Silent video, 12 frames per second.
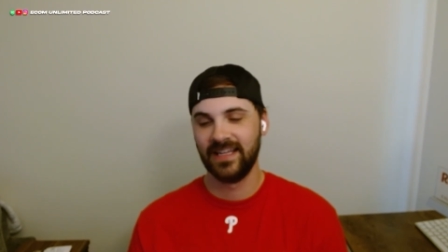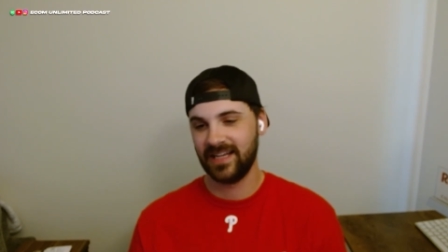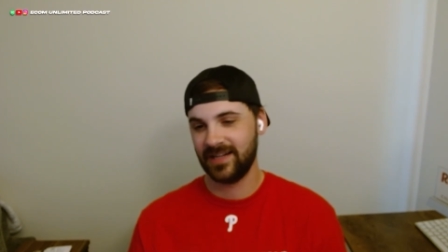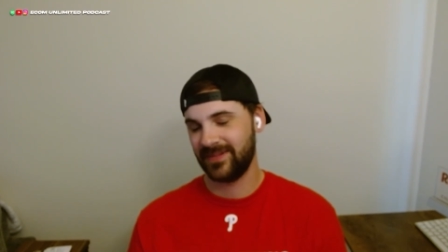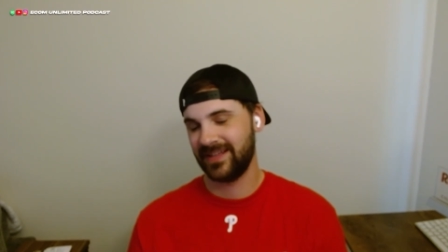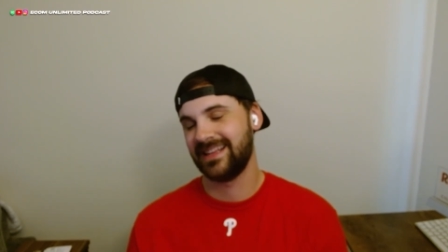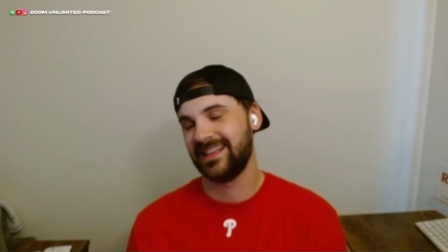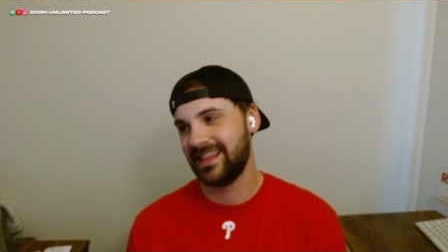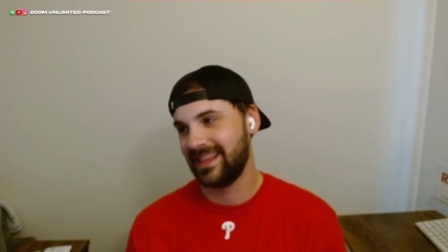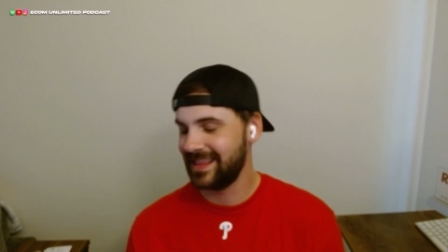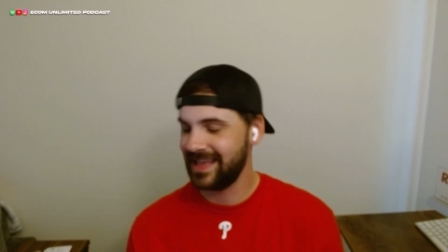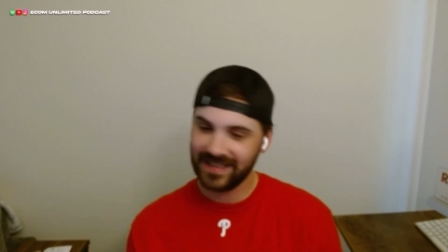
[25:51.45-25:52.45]
and I'm like,
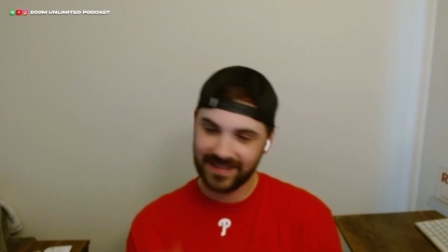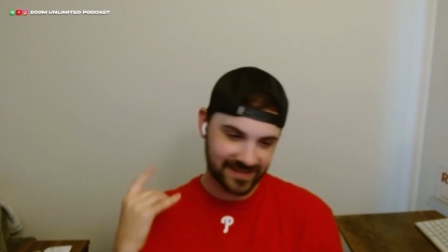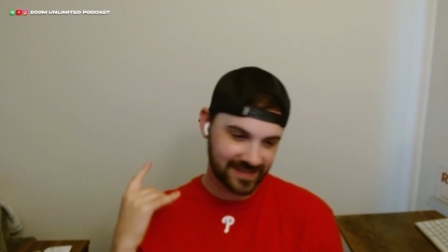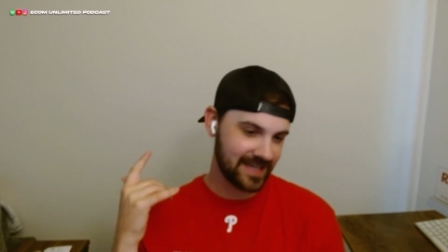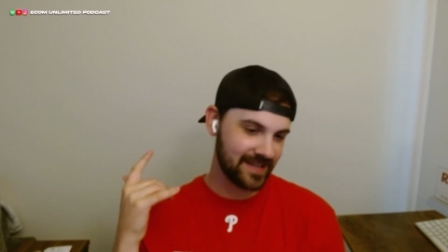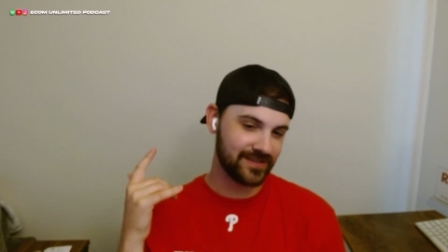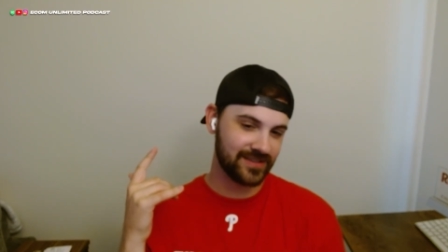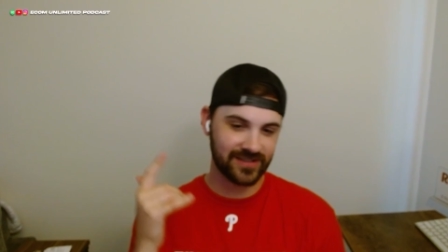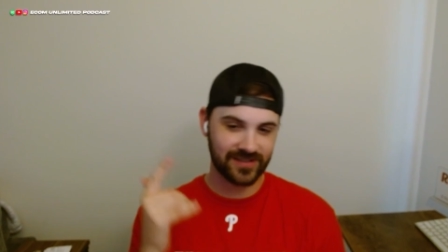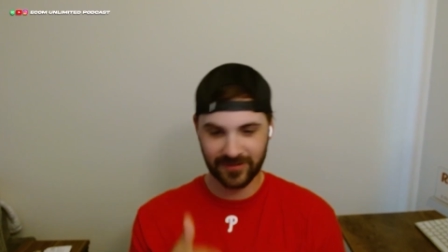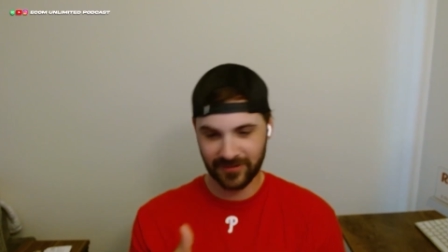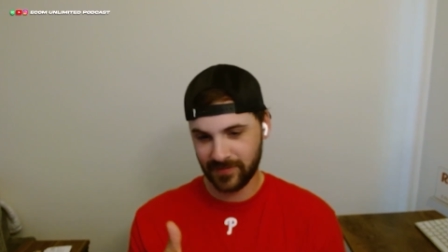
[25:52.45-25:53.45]
that sounds
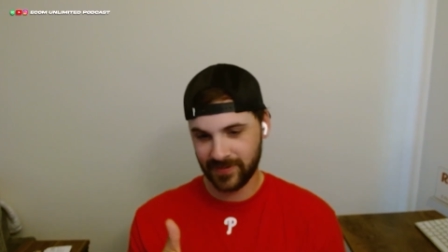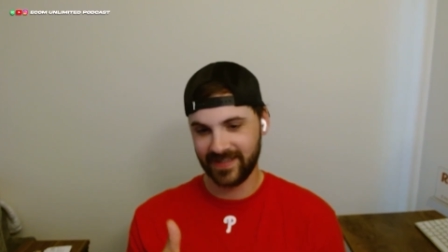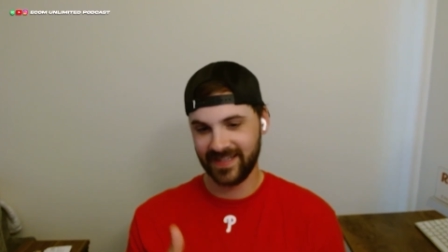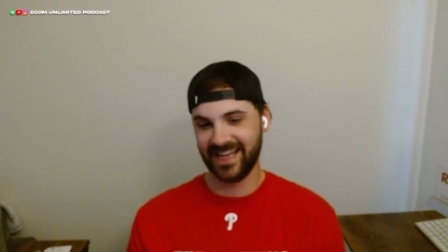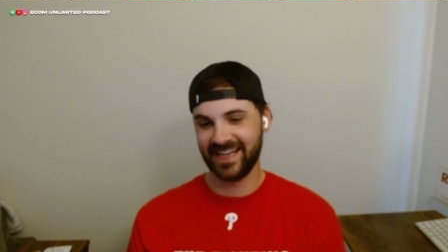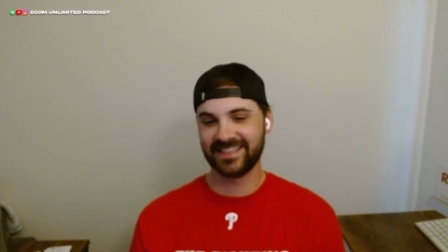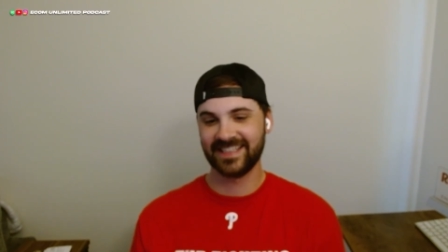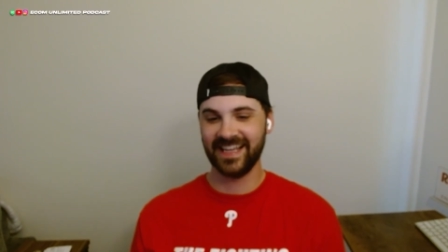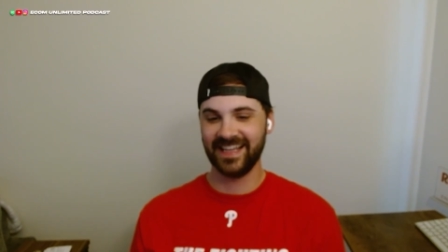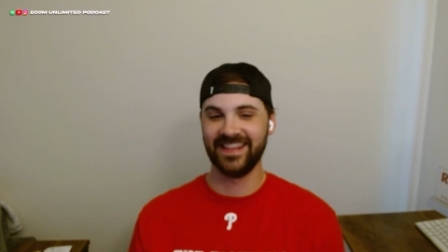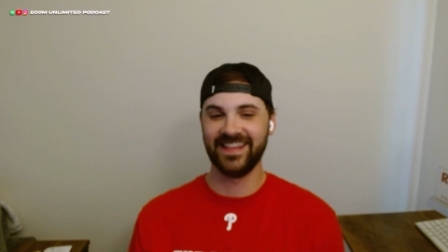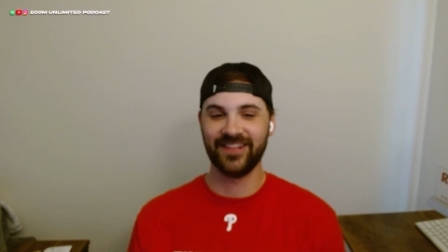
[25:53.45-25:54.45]
stupid. And it's
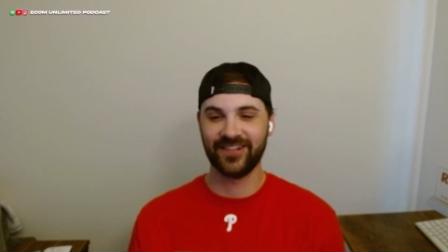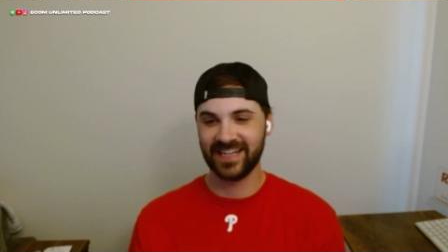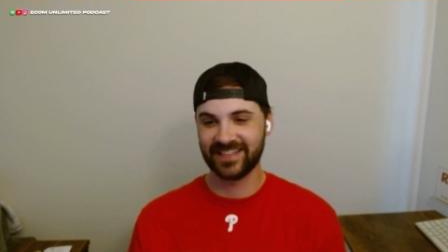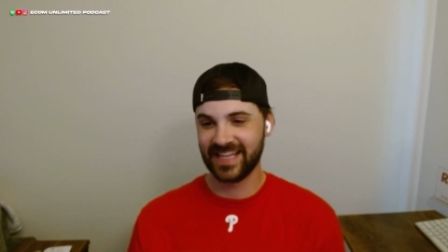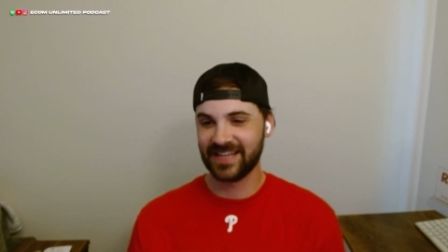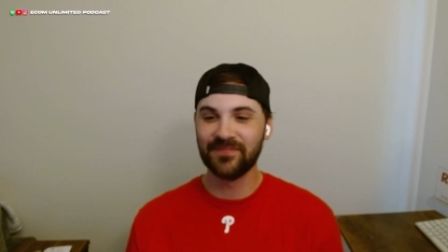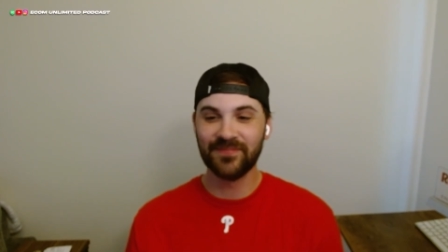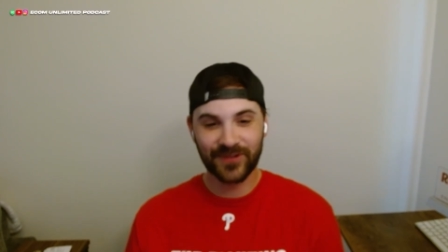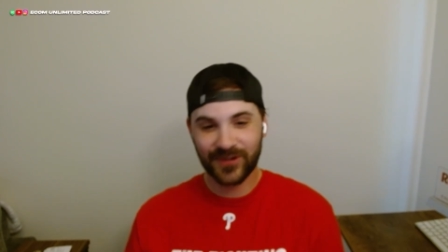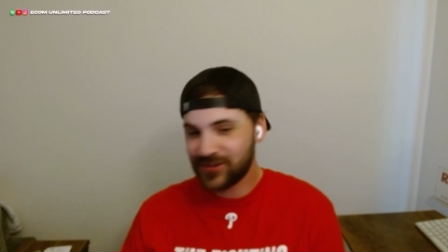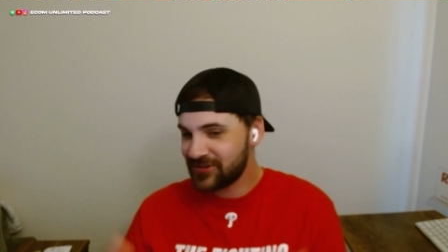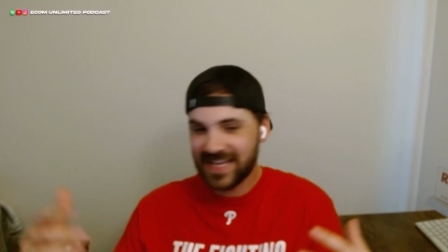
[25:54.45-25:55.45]
like the other guy's like,
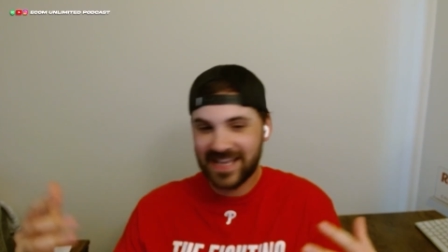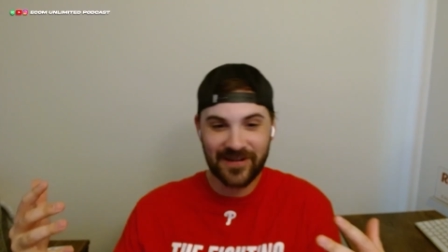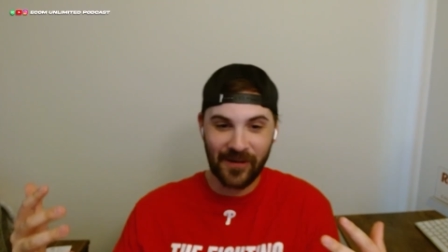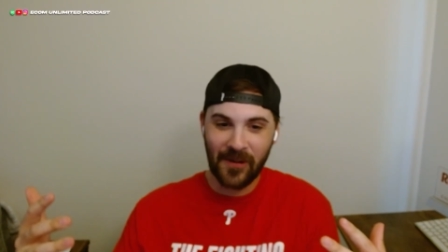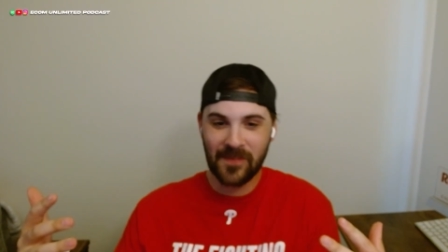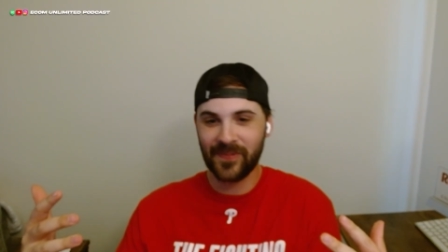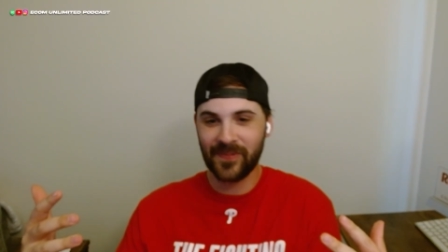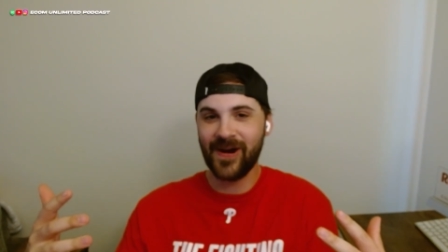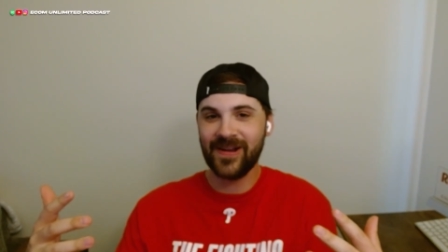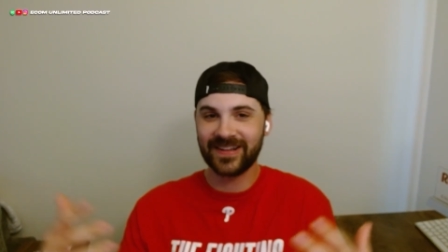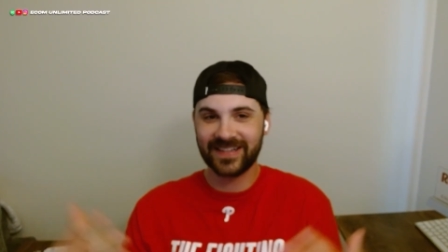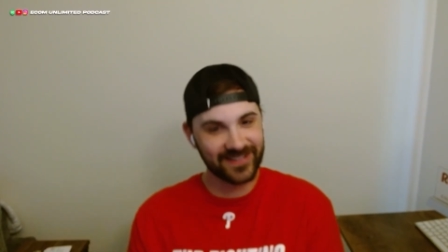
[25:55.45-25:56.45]
create your own
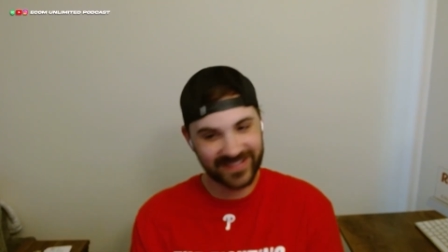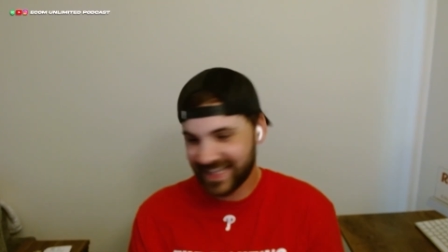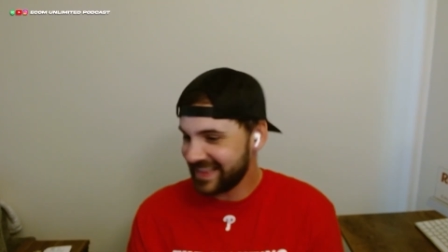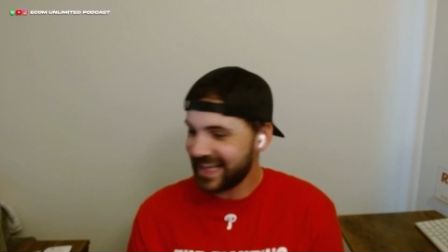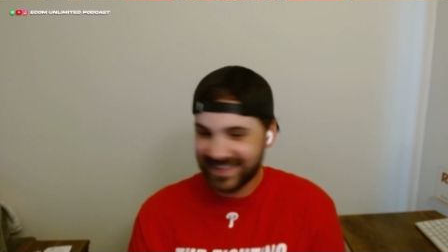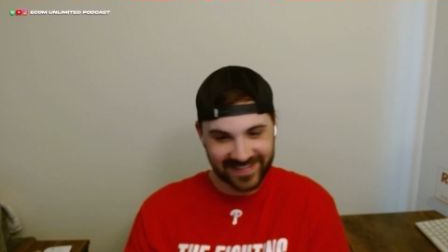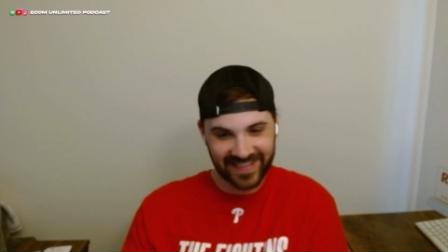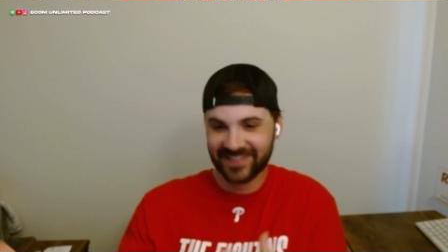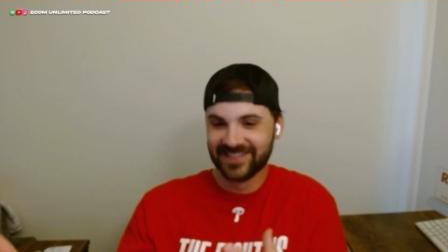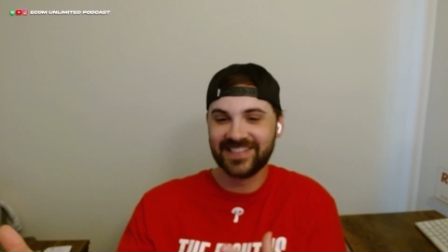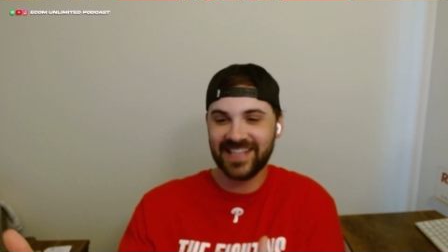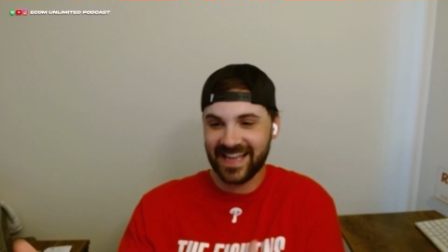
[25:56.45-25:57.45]
product. I was like, that
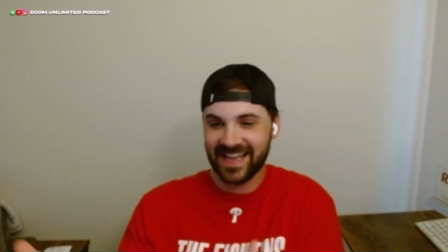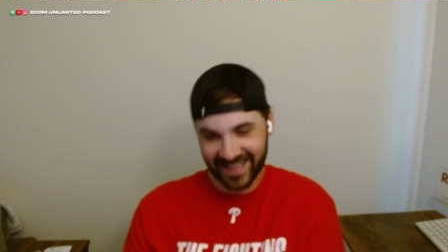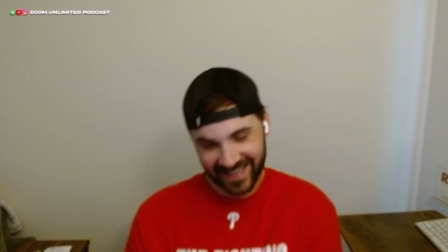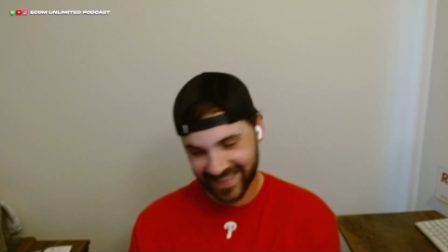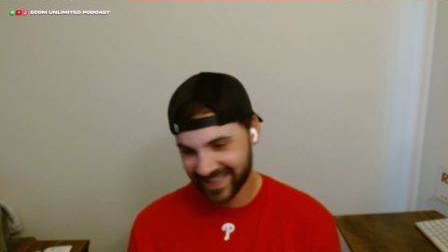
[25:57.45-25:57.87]
sounds sick.